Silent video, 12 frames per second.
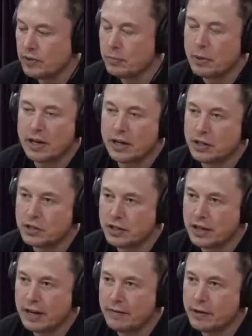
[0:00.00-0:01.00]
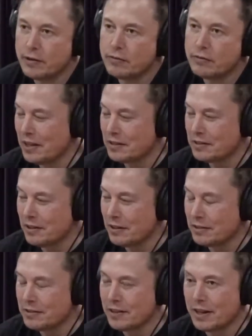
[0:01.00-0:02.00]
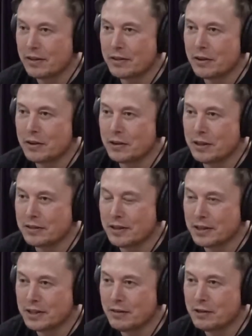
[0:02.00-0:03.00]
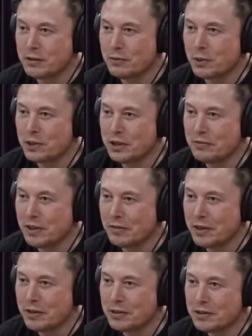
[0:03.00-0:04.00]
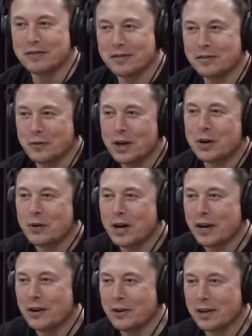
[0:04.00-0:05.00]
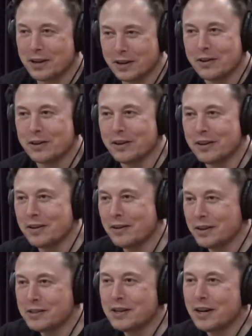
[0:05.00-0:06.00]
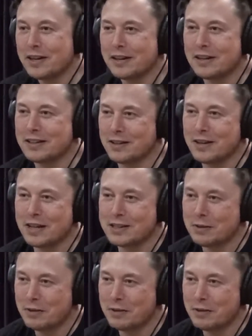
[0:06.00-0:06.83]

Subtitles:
an inch in diameter. Skull is like 7 to 14 millimeters. We got quite a coconut going on there. It's not like some